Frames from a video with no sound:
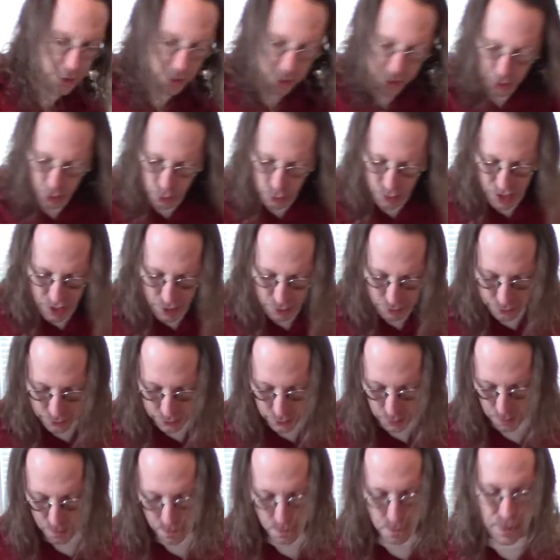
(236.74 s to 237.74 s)
two out for
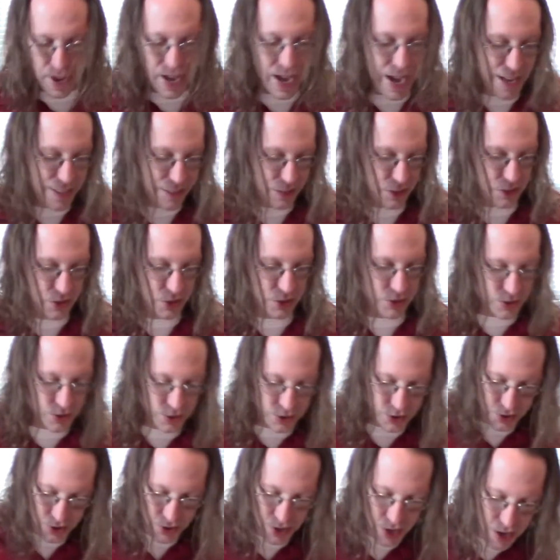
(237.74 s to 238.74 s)
Matt
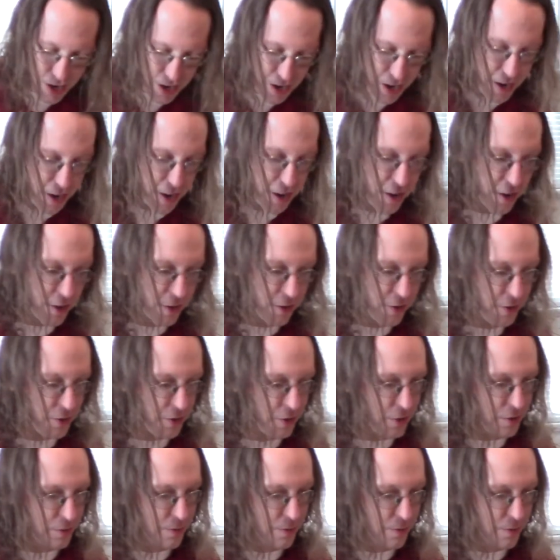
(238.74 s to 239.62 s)
Stairs.